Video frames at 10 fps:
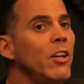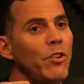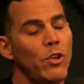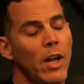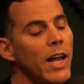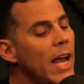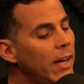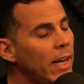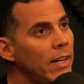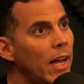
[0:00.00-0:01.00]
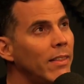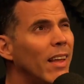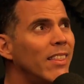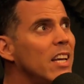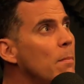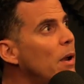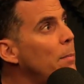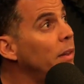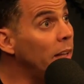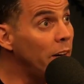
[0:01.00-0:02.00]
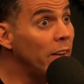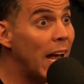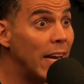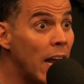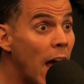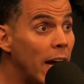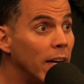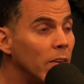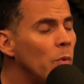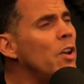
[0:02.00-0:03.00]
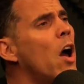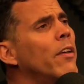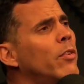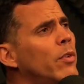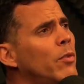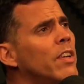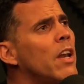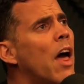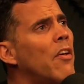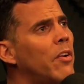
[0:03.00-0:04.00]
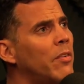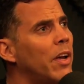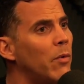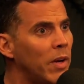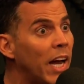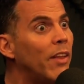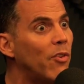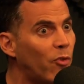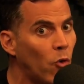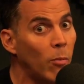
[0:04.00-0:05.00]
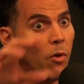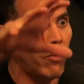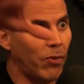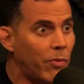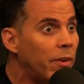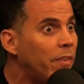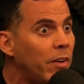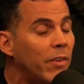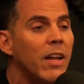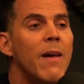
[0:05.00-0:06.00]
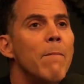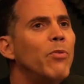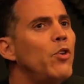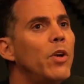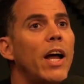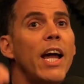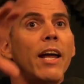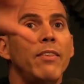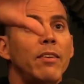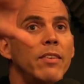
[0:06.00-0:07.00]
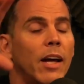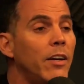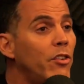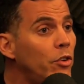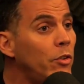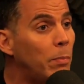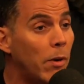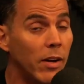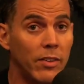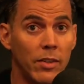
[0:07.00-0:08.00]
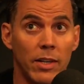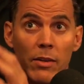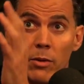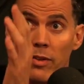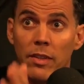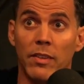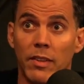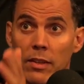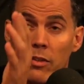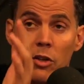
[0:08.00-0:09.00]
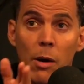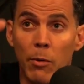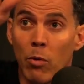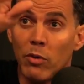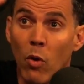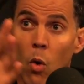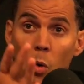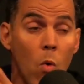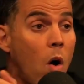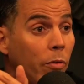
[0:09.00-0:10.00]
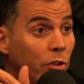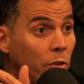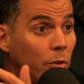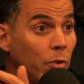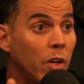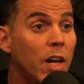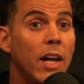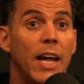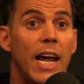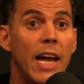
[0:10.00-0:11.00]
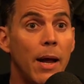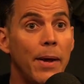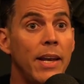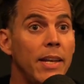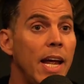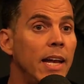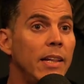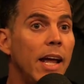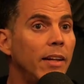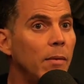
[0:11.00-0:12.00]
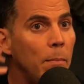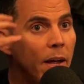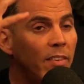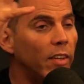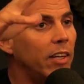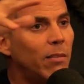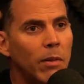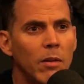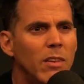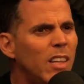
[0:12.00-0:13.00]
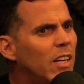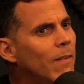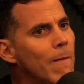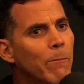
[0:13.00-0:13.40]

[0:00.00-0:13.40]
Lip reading: Dude, I had, and I think it might have been later that night. Well, no, it was another night when I had the formal interview. Dude, I had a shoe sponsor, and there was these cubby holes, a whole wall of shoes, and like the mess, the